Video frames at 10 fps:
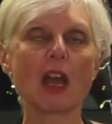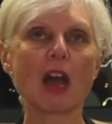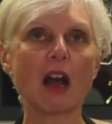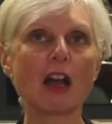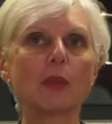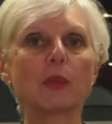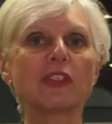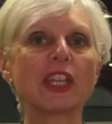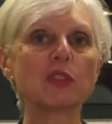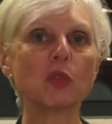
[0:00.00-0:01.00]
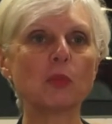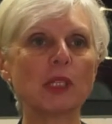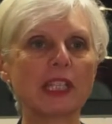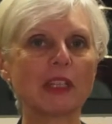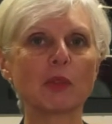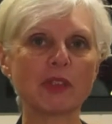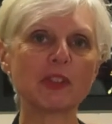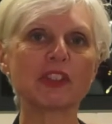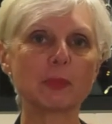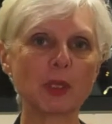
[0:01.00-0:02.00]
I would say normally with a
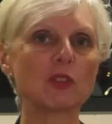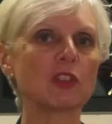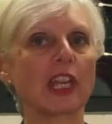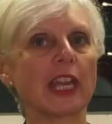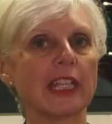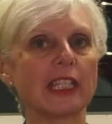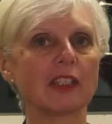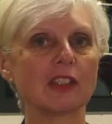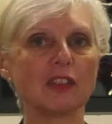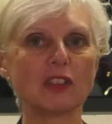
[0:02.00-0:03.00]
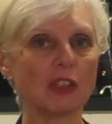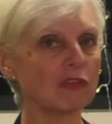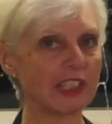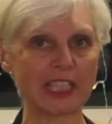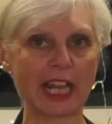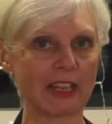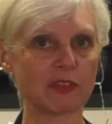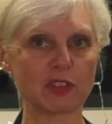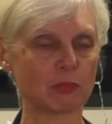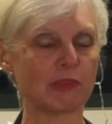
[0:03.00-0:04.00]
sponge cake, you don't really have
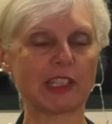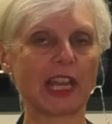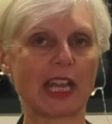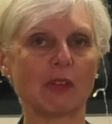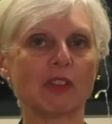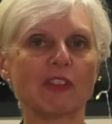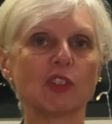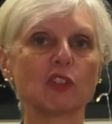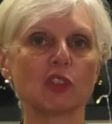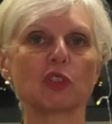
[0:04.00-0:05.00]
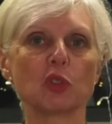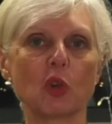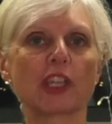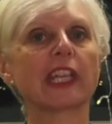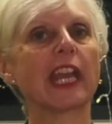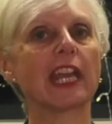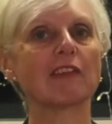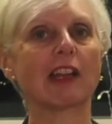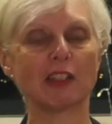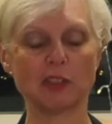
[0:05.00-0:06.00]
to spread it out. If you do, you're knocking air
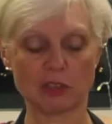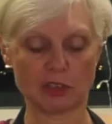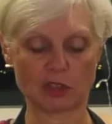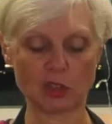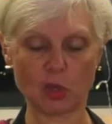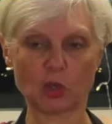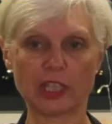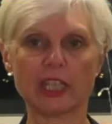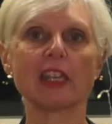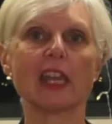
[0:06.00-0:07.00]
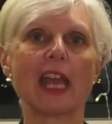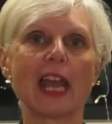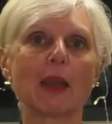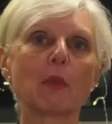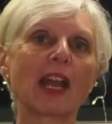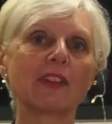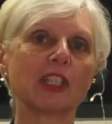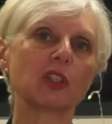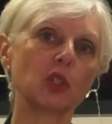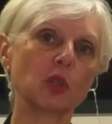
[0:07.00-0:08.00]
out. You can just knock it, and as
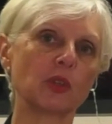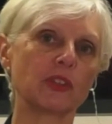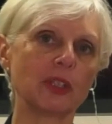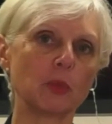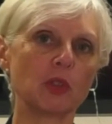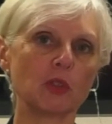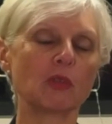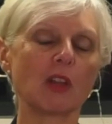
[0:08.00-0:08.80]
it cooks, it will